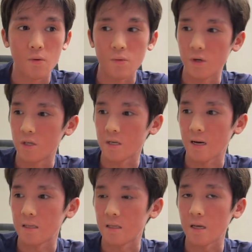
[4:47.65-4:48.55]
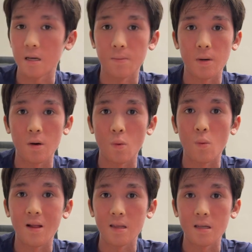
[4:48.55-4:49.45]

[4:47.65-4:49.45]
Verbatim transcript: which i take about one